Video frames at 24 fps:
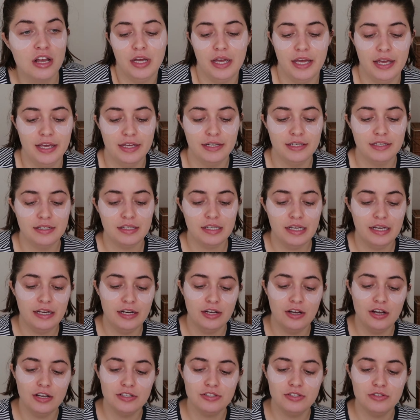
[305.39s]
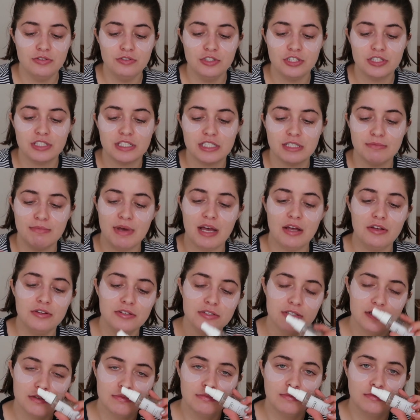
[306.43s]
And it also just
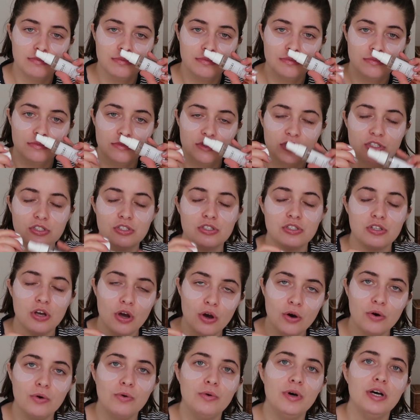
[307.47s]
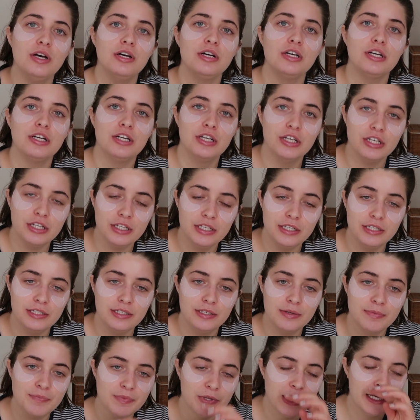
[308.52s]
smells so
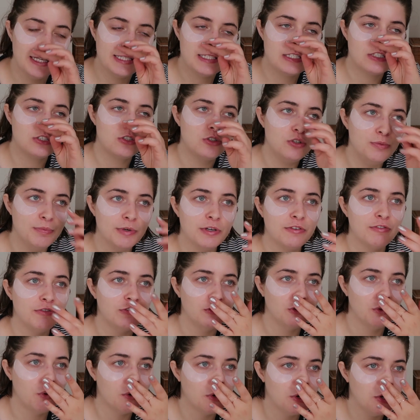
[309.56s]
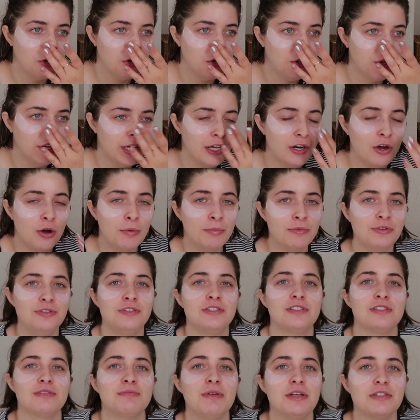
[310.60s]
good. Like, it's super floral. It
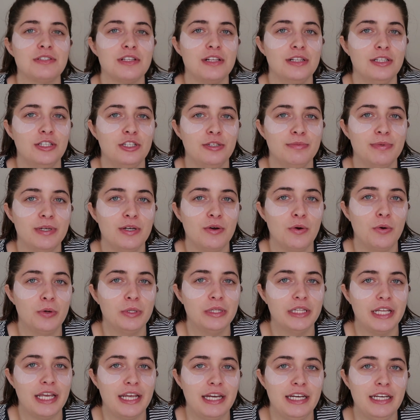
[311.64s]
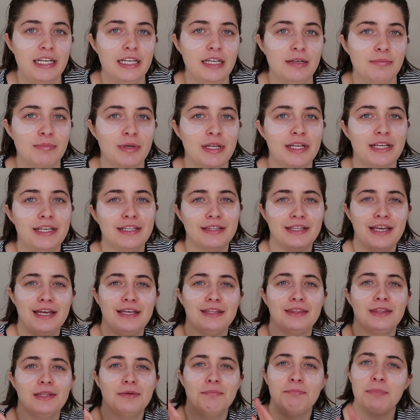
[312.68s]
almost smells a little bit old lady, but in
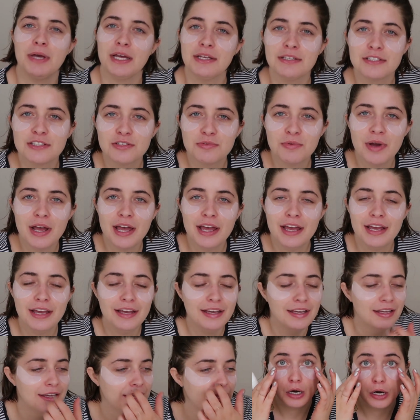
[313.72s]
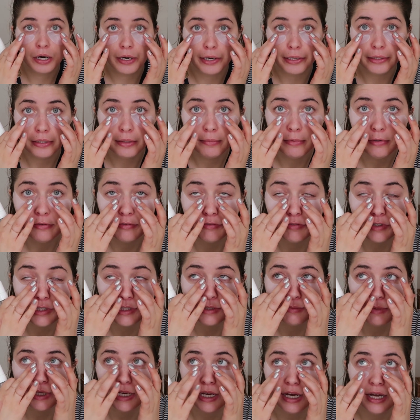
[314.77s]
like the best Ouai. All right, let me
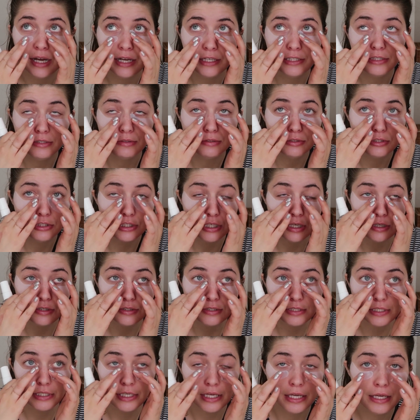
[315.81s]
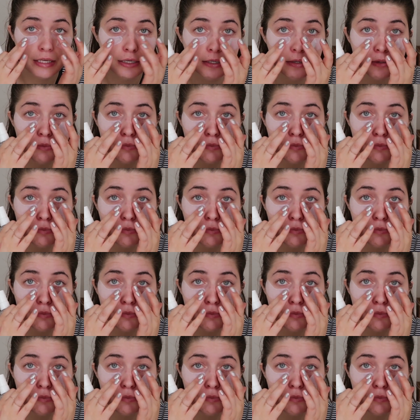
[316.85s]
fix my eye gels again.